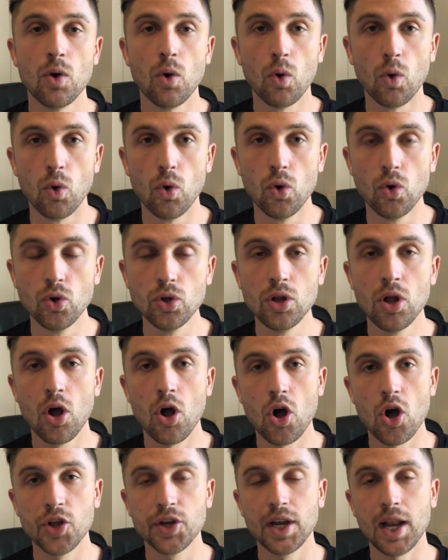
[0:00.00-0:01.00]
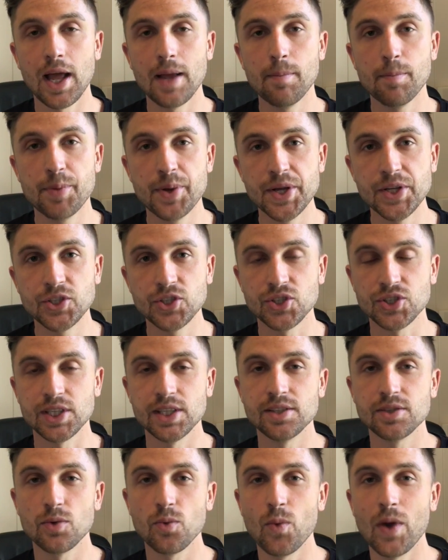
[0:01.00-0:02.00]
all online
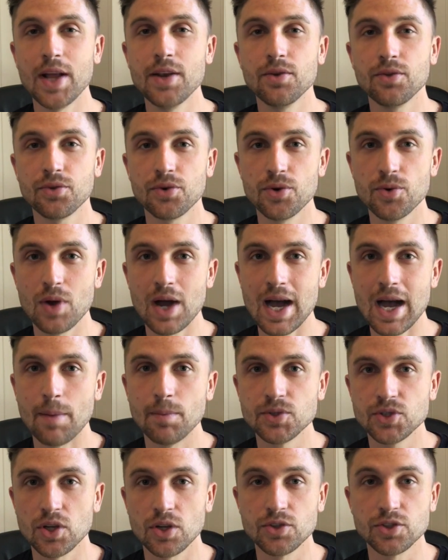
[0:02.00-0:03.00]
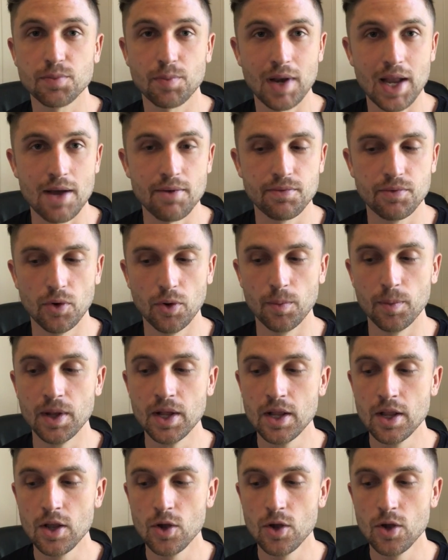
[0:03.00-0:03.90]
purchases went through Amazon's platform,